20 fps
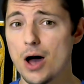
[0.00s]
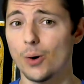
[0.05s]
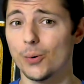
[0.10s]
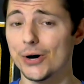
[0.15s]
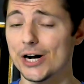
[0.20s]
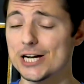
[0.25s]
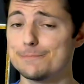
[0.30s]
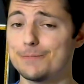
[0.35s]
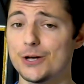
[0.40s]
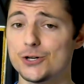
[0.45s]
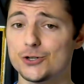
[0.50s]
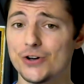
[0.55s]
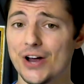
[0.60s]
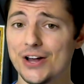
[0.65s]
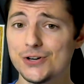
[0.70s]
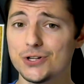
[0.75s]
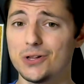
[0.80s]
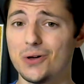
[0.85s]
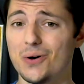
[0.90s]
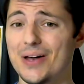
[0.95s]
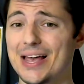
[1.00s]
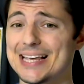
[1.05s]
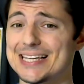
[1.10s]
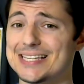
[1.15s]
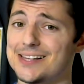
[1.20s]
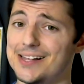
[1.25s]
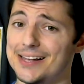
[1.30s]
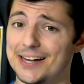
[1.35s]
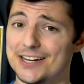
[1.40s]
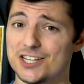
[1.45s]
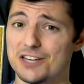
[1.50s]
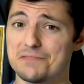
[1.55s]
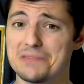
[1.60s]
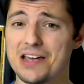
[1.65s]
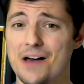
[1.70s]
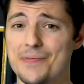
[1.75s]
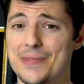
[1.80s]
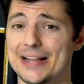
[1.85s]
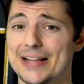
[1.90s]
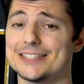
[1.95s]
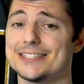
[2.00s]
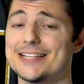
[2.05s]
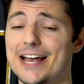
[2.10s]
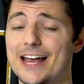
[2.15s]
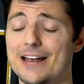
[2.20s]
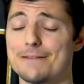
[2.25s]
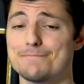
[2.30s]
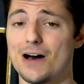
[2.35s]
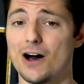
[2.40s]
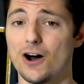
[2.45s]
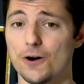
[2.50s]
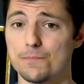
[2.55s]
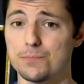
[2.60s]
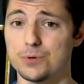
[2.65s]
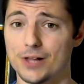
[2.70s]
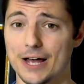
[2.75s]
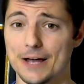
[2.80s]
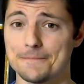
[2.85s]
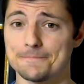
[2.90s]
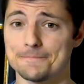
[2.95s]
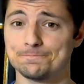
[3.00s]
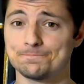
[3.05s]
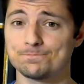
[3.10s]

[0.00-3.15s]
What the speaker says: whereas Pietrangelo is slated to be on that second power play.